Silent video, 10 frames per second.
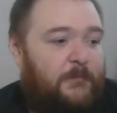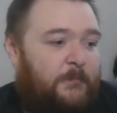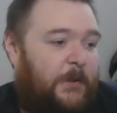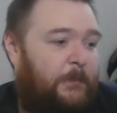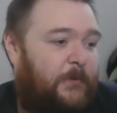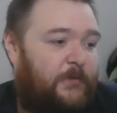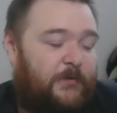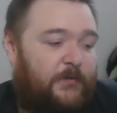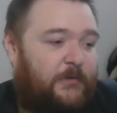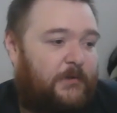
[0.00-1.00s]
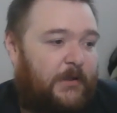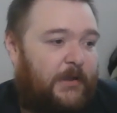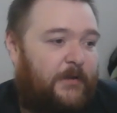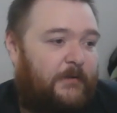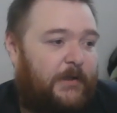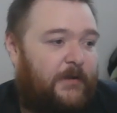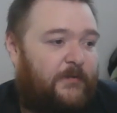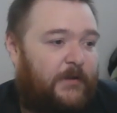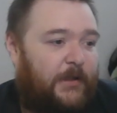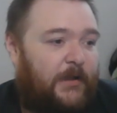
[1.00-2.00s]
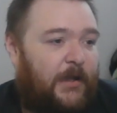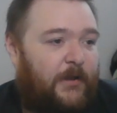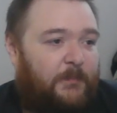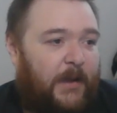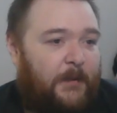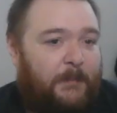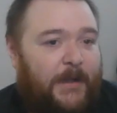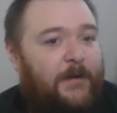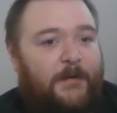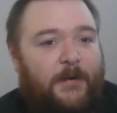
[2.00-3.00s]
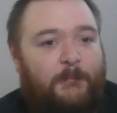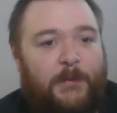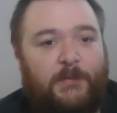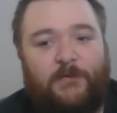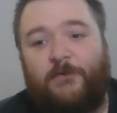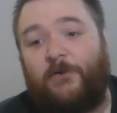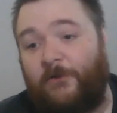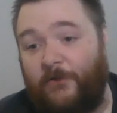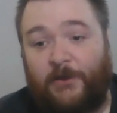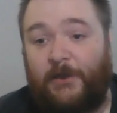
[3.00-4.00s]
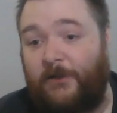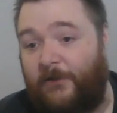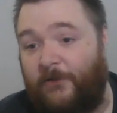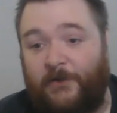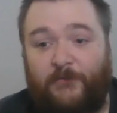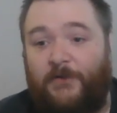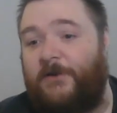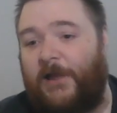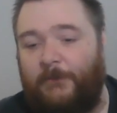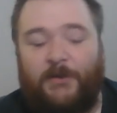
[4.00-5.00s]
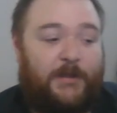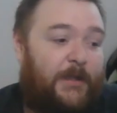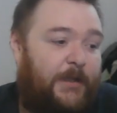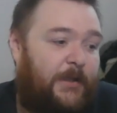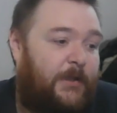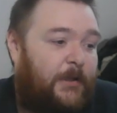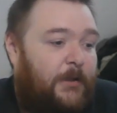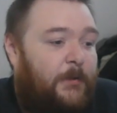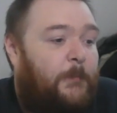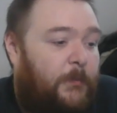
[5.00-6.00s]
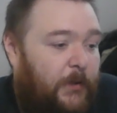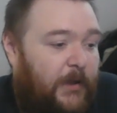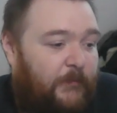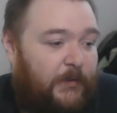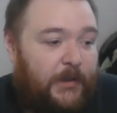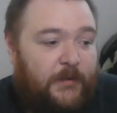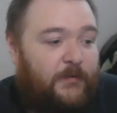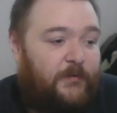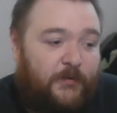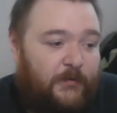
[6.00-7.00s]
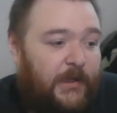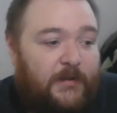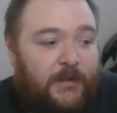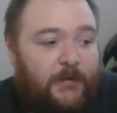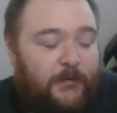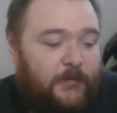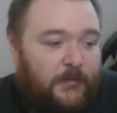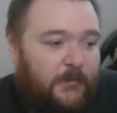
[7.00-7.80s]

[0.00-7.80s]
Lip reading: people just in your ear saying, nah, it's bad, and then people just don't look at it or don't give it the time of the day, but whatever, right? It's a great deal.